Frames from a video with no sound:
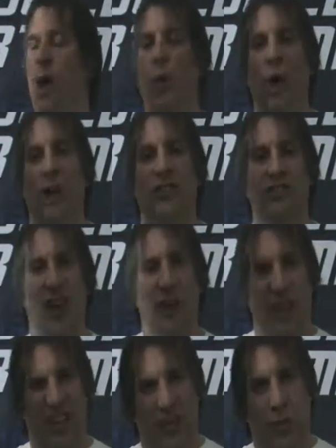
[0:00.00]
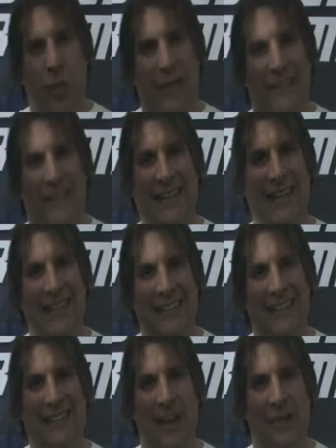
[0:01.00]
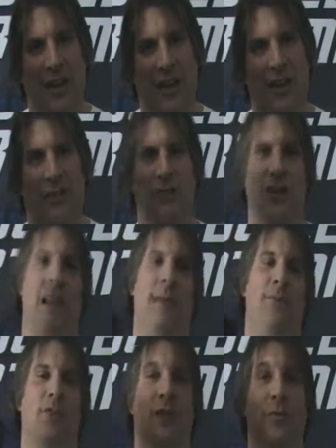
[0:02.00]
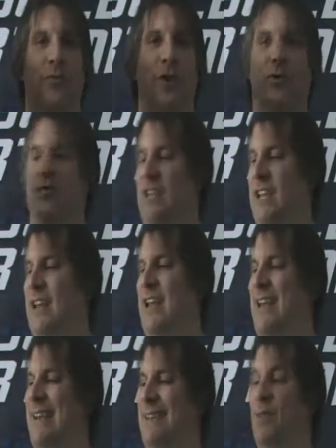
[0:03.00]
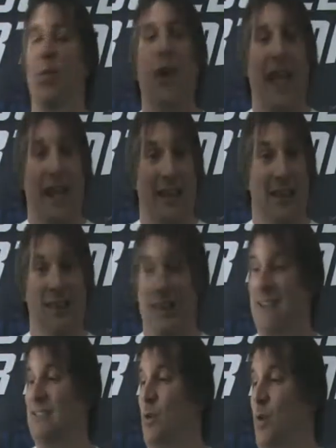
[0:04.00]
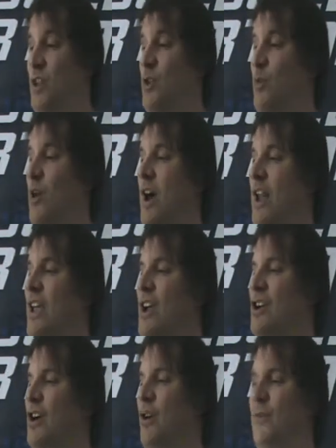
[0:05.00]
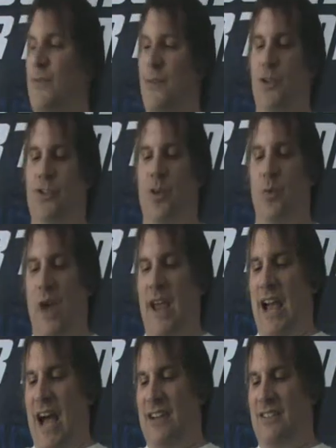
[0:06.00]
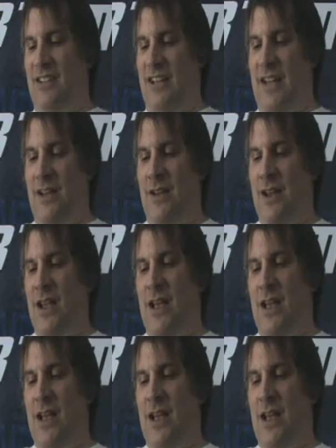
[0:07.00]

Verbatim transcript: One serving, 27 grams of protein Whey, that's the one you want. Cold filtered whey isolate,